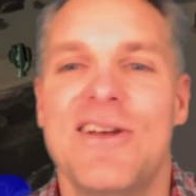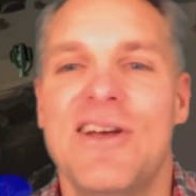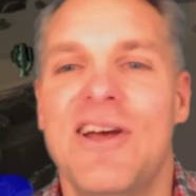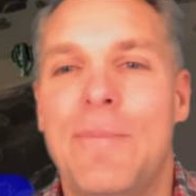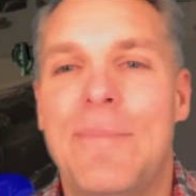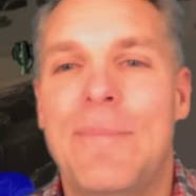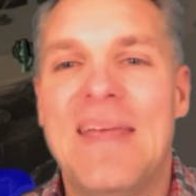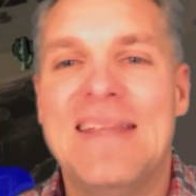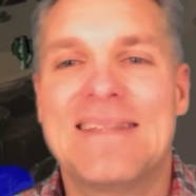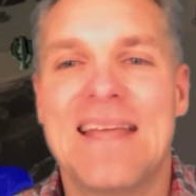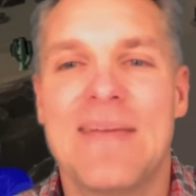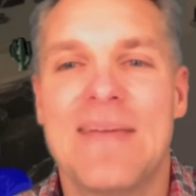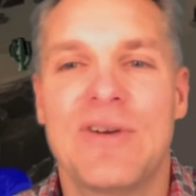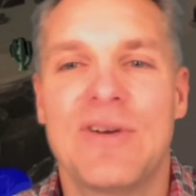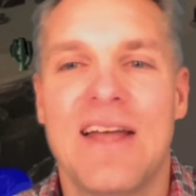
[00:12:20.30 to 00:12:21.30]
Beat
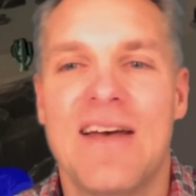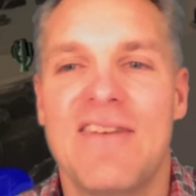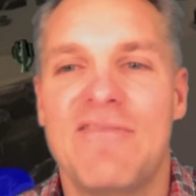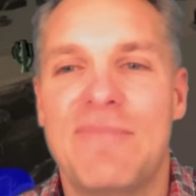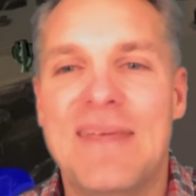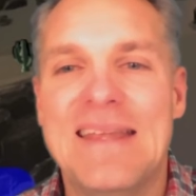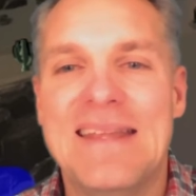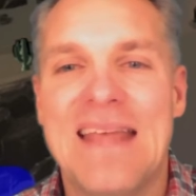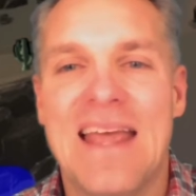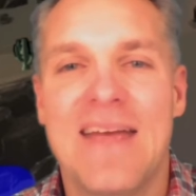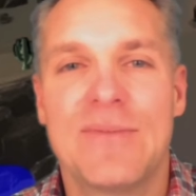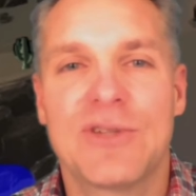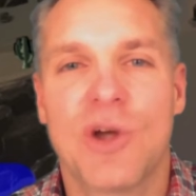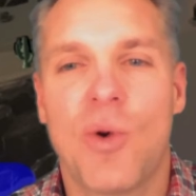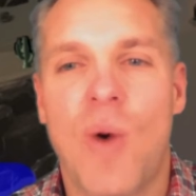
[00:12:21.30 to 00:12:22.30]
Saber dev Beat
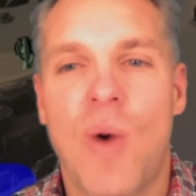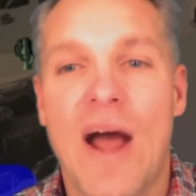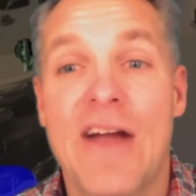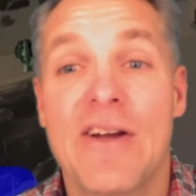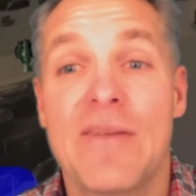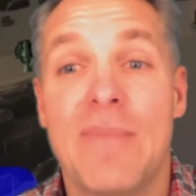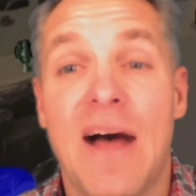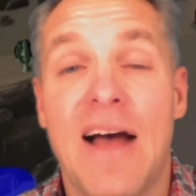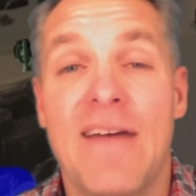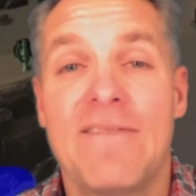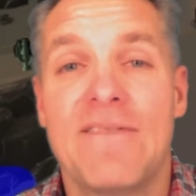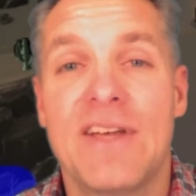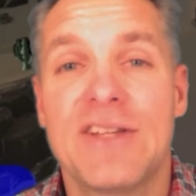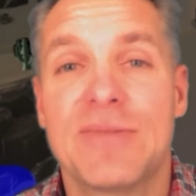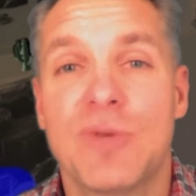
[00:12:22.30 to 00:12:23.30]
Games acquired by
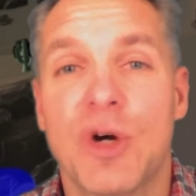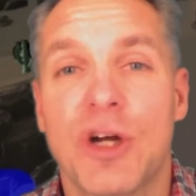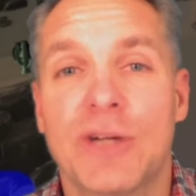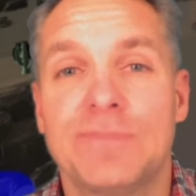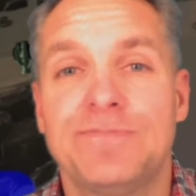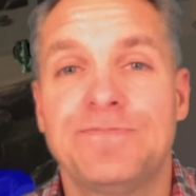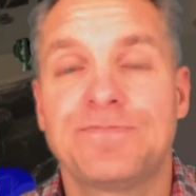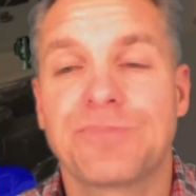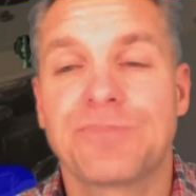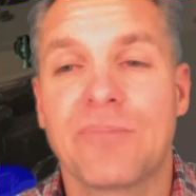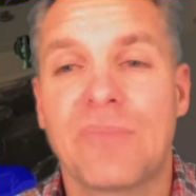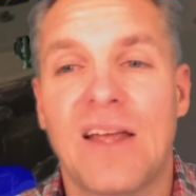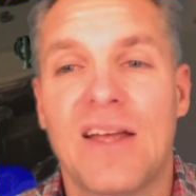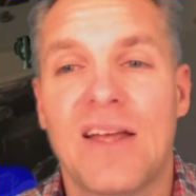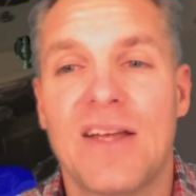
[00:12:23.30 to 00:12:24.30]
Facebook.
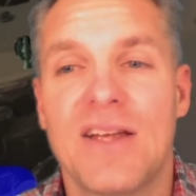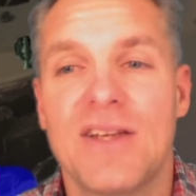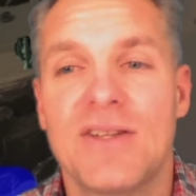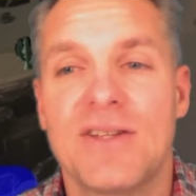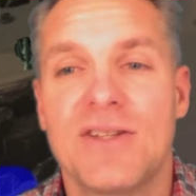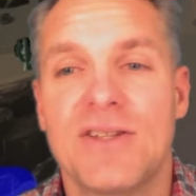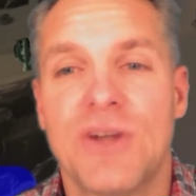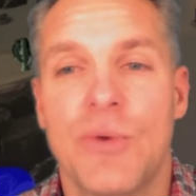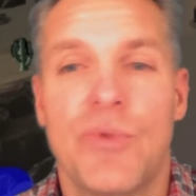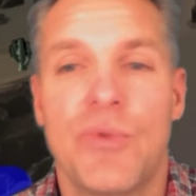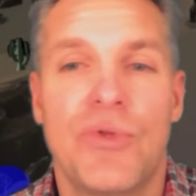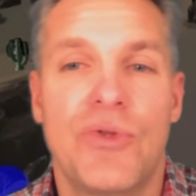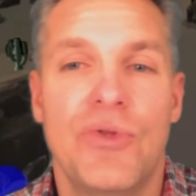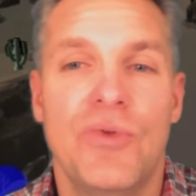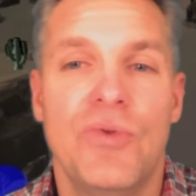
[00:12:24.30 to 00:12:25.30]
So
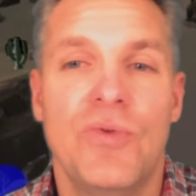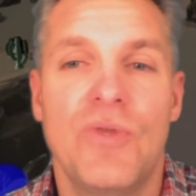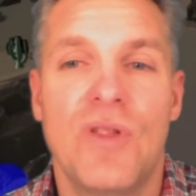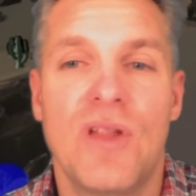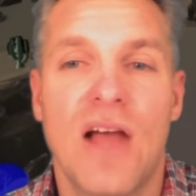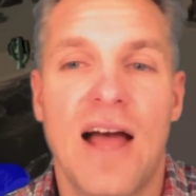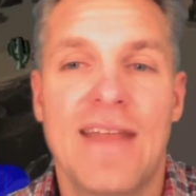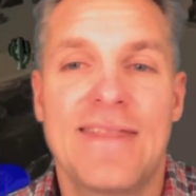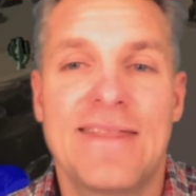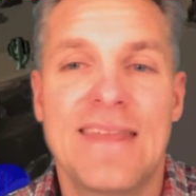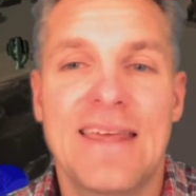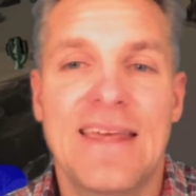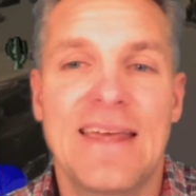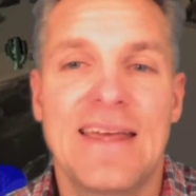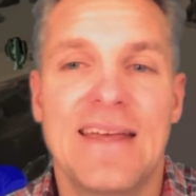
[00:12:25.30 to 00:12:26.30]
I
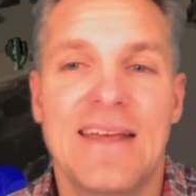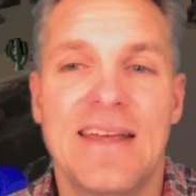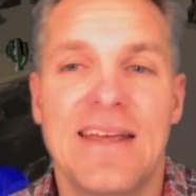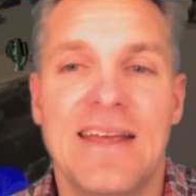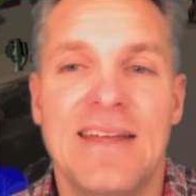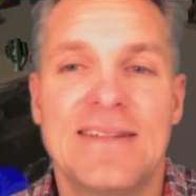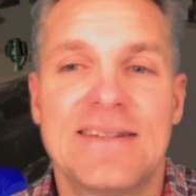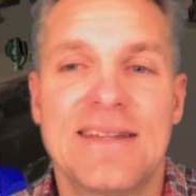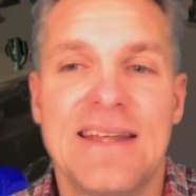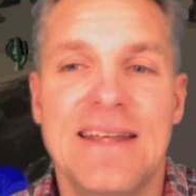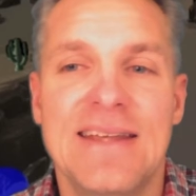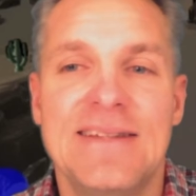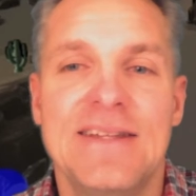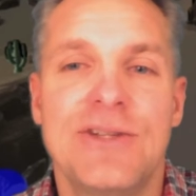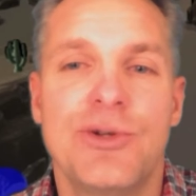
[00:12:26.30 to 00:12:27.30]
think it's
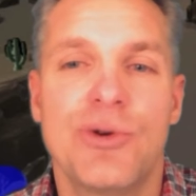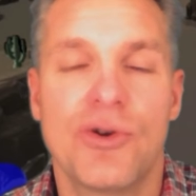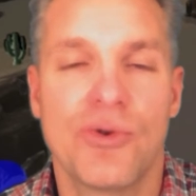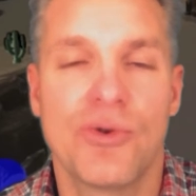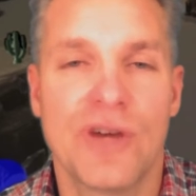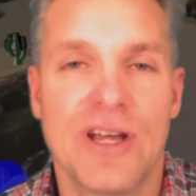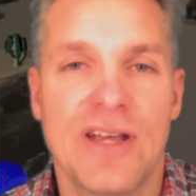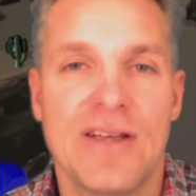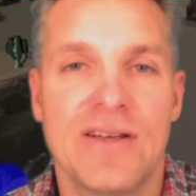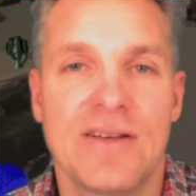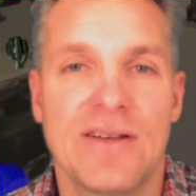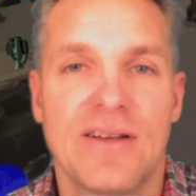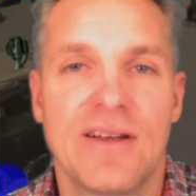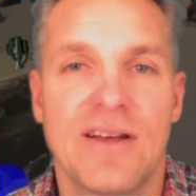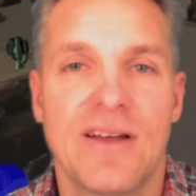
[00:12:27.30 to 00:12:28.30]
easy to agree
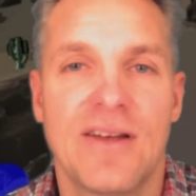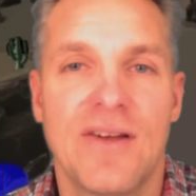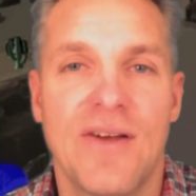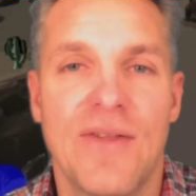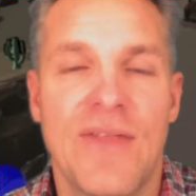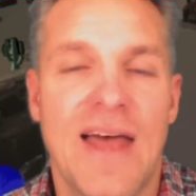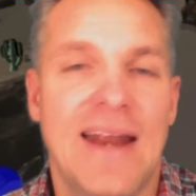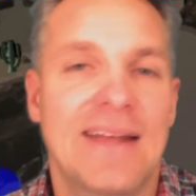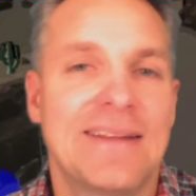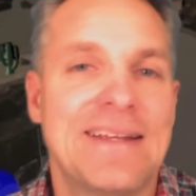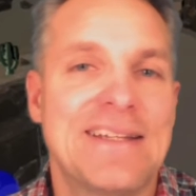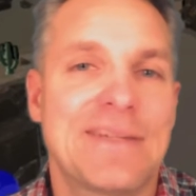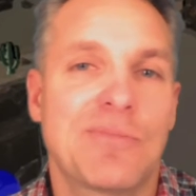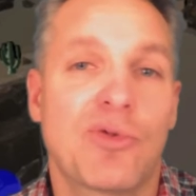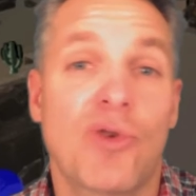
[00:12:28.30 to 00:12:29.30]
that at
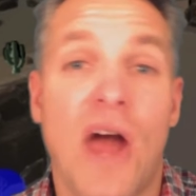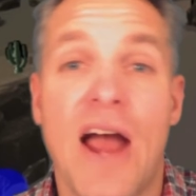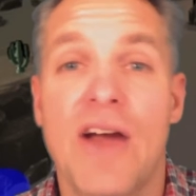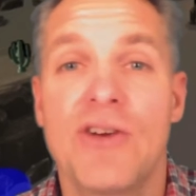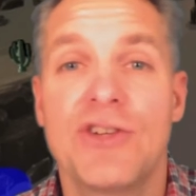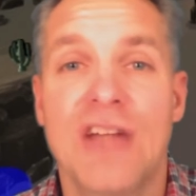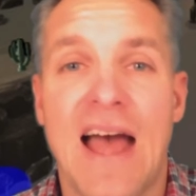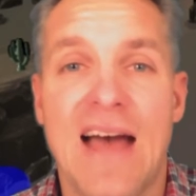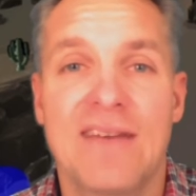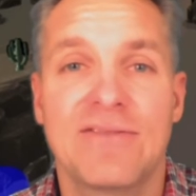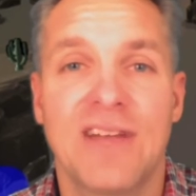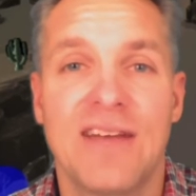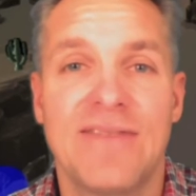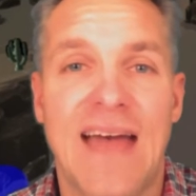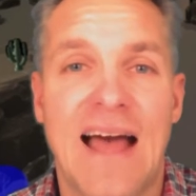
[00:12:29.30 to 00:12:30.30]
least prior to
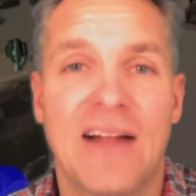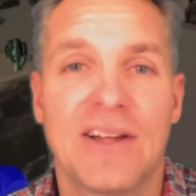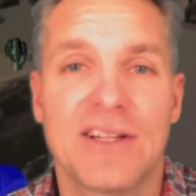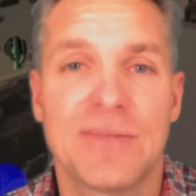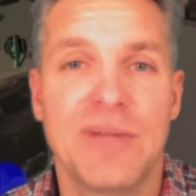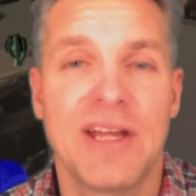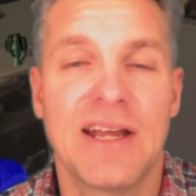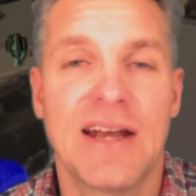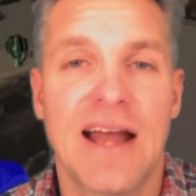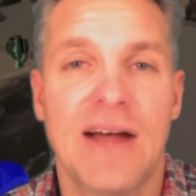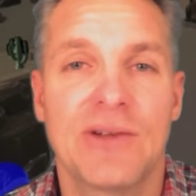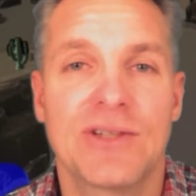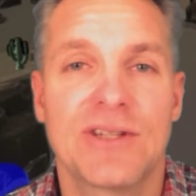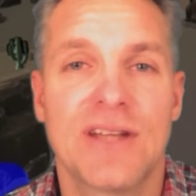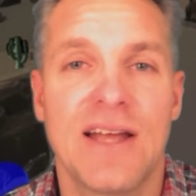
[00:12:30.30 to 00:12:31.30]
Half-Life Alyx being
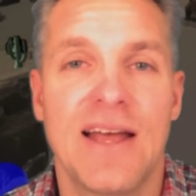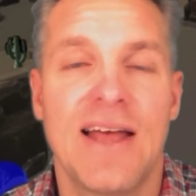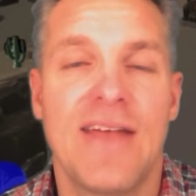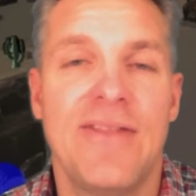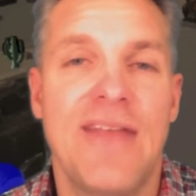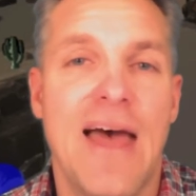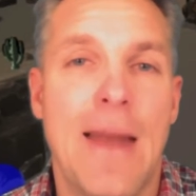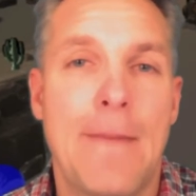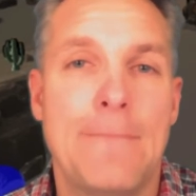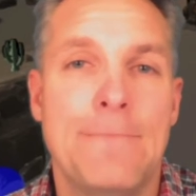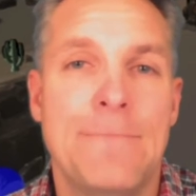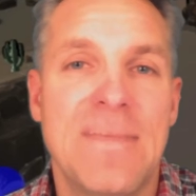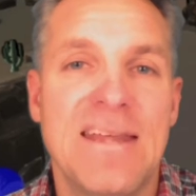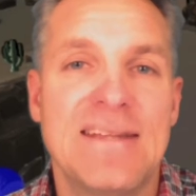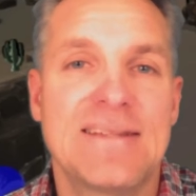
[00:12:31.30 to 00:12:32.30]
announced,
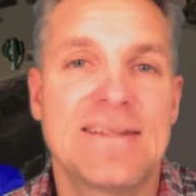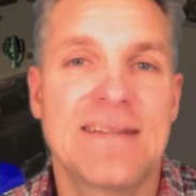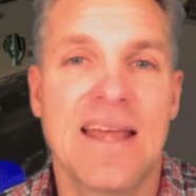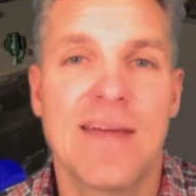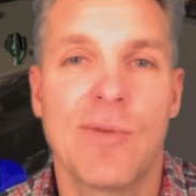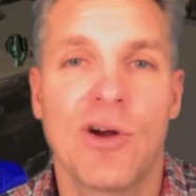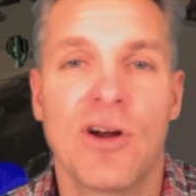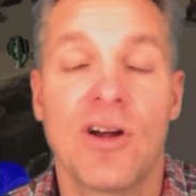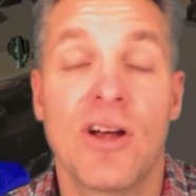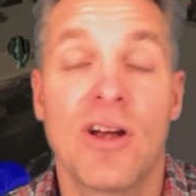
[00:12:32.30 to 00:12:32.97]
that Beat Saber